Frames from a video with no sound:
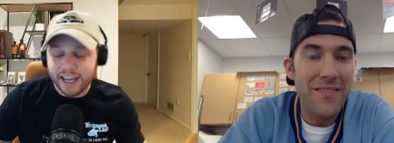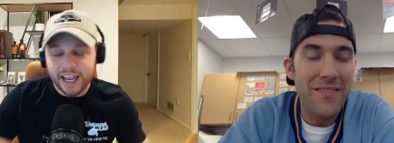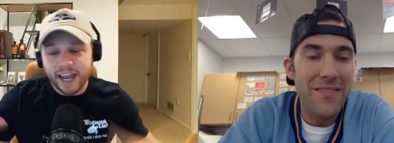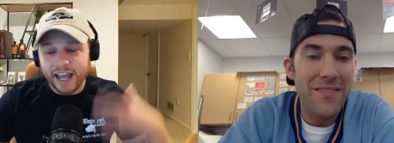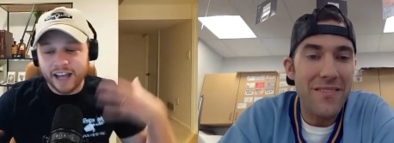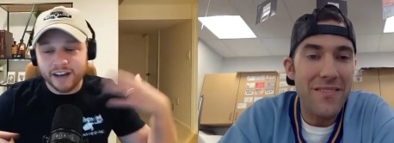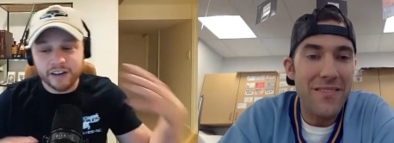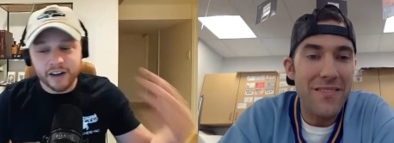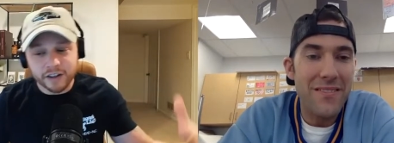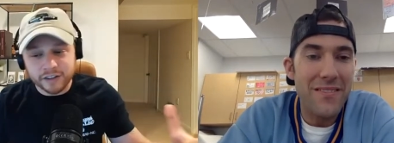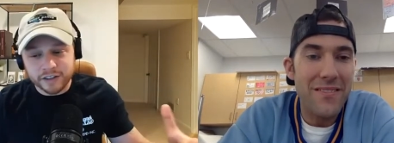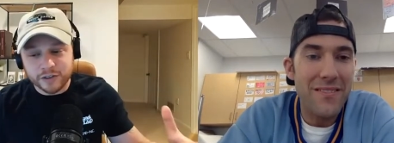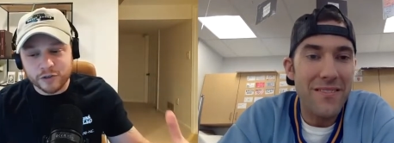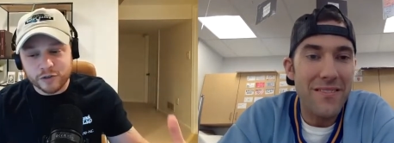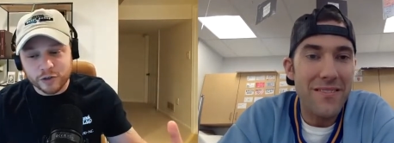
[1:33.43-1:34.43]
Speaker 1: It had nothing
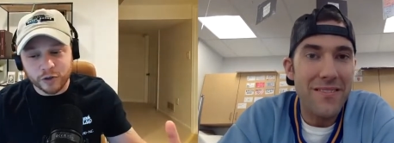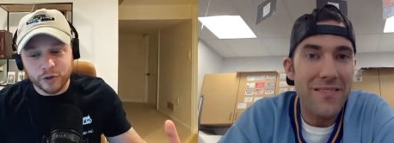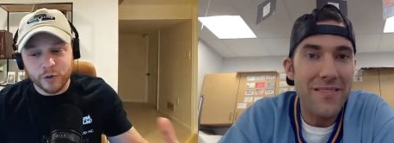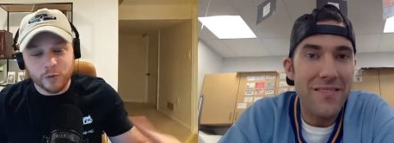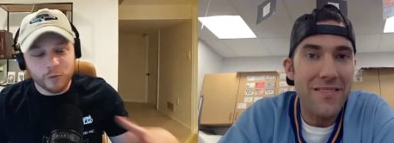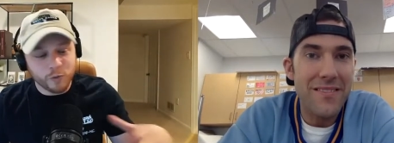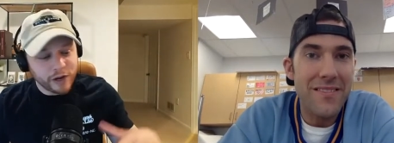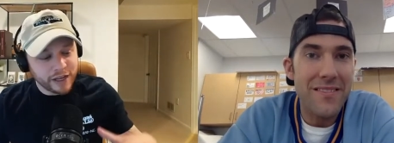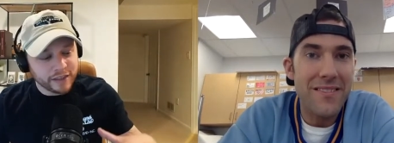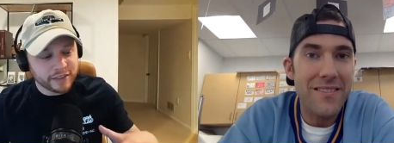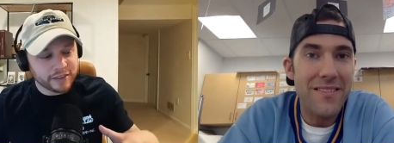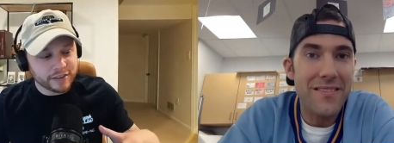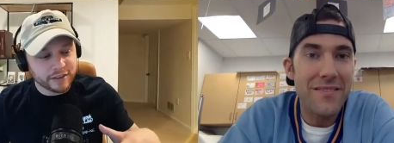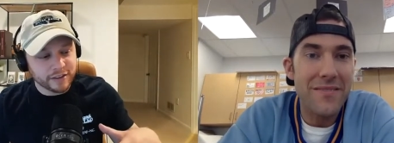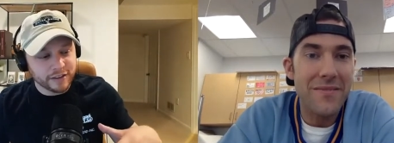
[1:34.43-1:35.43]
to do with
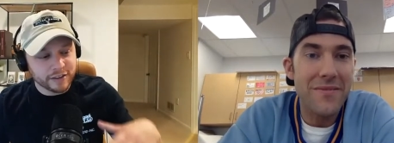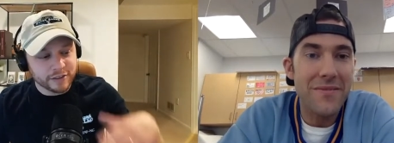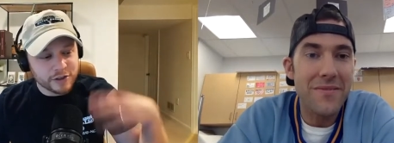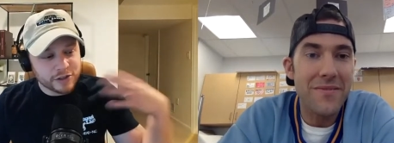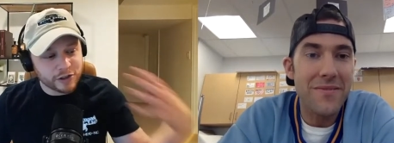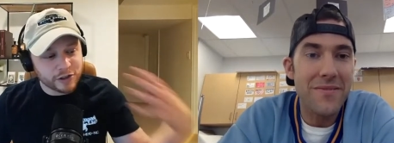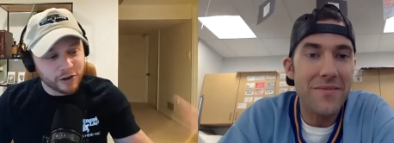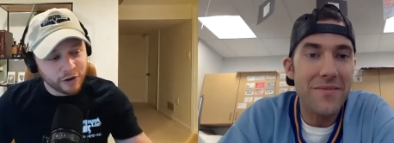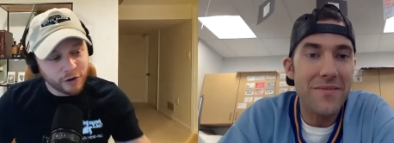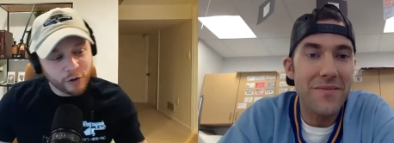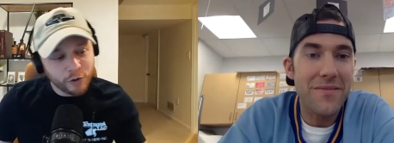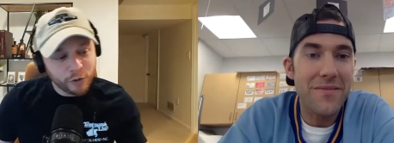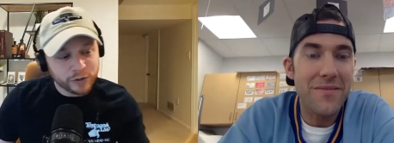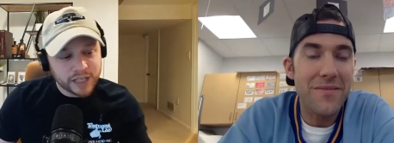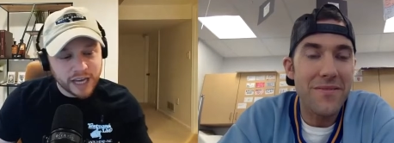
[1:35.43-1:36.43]
the song
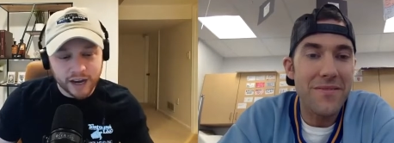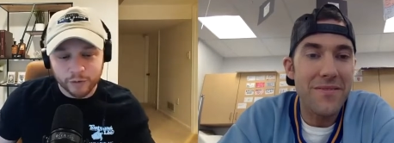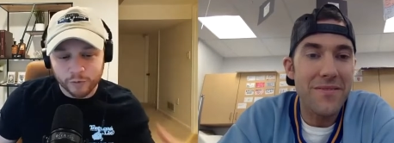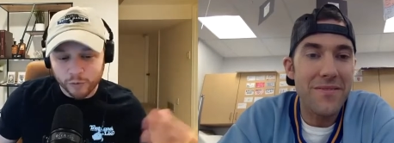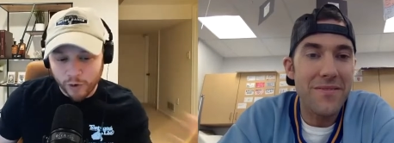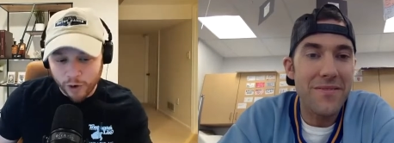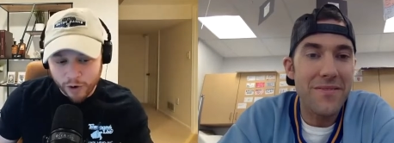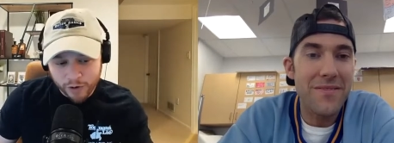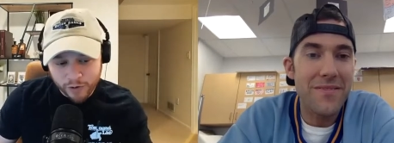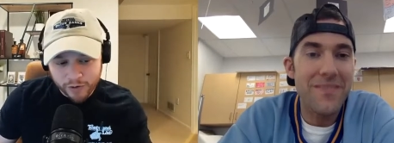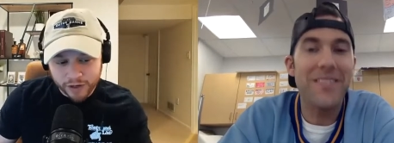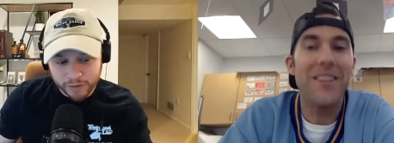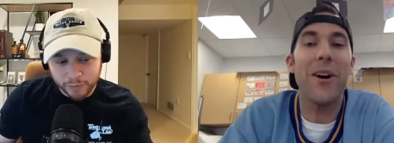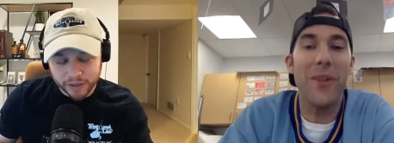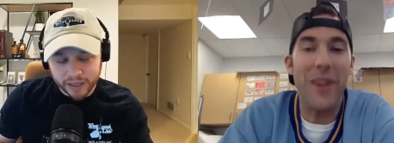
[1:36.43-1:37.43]
Old Town Road,
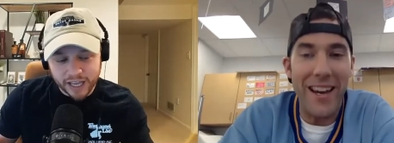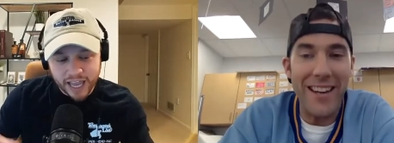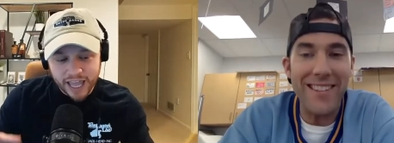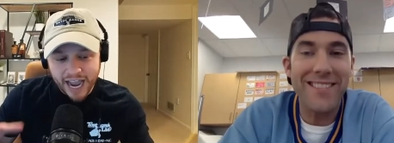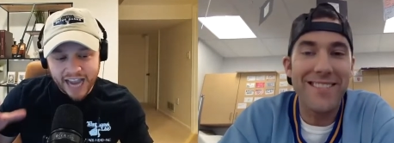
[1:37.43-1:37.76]
but okay.